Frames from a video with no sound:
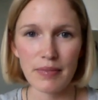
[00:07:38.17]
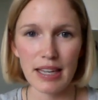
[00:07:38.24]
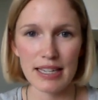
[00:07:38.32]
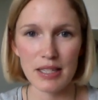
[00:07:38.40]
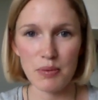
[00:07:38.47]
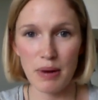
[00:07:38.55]

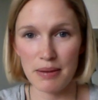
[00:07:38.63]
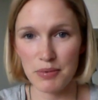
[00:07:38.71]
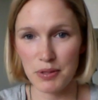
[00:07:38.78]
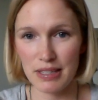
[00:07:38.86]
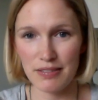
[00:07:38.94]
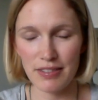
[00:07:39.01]
And it's why I'm
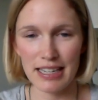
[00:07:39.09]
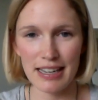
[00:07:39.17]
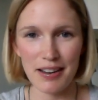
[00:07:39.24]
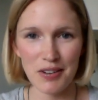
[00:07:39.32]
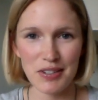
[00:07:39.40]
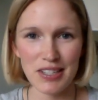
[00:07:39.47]
doing a
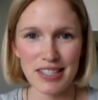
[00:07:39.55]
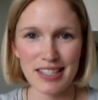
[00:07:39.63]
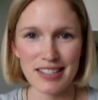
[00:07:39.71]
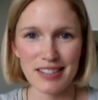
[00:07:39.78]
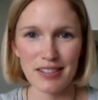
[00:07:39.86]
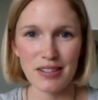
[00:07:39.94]
video,
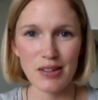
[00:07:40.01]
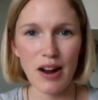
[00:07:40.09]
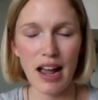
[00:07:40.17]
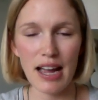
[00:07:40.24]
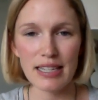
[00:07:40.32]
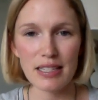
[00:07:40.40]
just
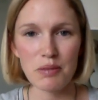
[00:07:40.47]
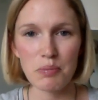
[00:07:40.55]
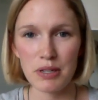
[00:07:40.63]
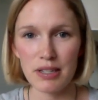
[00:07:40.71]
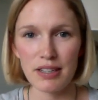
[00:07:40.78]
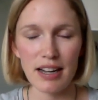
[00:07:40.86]
trying to
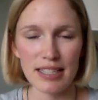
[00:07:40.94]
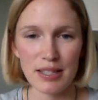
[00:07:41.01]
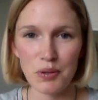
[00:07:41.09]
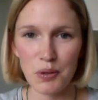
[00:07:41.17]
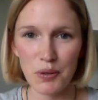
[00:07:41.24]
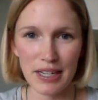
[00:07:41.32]
put God's
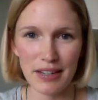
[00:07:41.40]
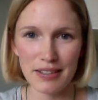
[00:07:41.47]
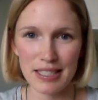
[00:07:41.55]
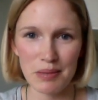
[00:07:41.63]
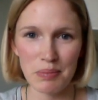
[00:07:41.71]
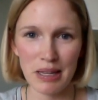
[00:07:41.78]
glory on
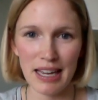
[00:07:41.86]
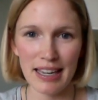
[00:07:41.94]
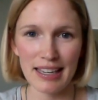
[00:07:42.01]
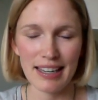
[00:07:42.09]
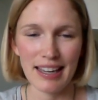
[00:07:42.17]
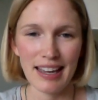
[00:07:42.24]

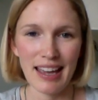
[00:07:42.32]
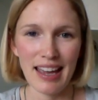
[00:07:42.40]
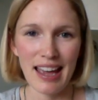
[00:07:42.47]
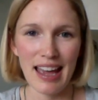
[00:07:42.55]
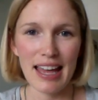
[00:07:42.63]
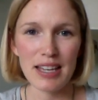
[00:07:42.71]
display
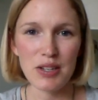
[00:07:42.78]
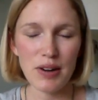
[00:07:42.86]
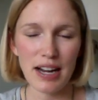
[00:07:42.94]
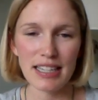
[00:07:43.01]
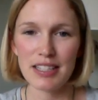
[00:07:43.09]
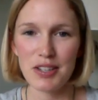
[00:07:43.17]
and
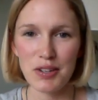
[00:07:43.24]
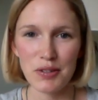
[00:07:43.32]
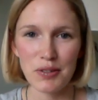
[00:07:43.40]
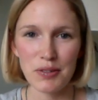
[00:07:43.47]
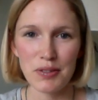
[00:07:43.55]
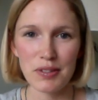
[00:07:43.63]
trying to
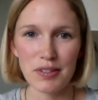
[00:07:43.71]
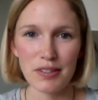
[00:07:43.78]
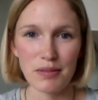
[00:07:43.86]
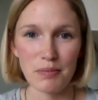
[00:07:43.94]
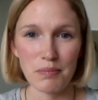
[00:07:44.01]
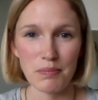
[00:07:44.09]
choose
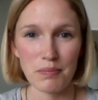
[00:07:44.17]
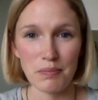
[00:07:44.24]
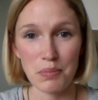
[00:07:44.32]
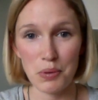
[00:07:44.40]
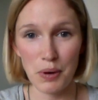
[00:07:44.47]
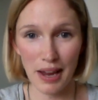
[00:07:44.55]

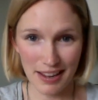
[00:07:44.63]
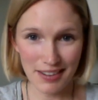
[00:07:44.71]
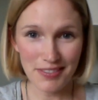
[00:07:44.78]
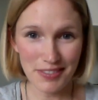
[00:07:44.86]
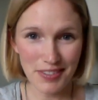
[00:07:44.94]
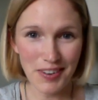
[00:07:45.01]

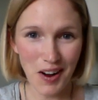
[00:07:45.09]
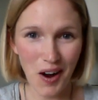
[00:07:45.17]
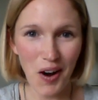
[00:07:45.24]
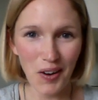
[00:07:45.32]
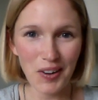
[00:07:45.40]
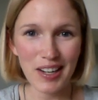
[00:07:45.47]

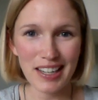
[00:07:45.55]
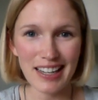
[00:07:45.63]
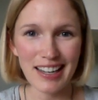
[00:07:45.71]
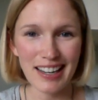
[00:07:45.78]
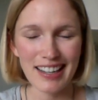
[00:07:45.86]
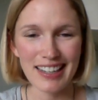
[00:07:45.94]

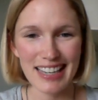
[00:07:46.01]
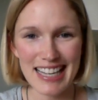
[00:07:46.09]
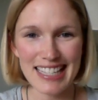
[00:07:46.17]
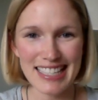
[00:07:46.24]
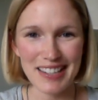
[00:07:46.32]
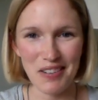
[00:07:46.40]

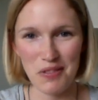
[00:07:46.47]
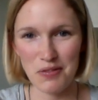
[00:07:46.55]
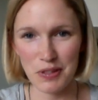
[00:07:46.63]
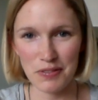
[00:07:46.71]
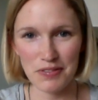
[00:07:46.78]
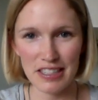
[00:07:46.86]
brave-heartedness
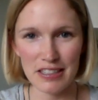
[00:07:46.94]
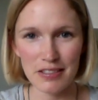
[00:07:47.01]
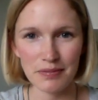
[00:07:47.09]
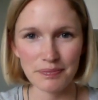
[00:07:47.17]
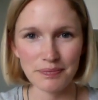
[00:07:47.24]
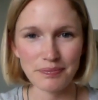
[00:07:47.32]
over fear.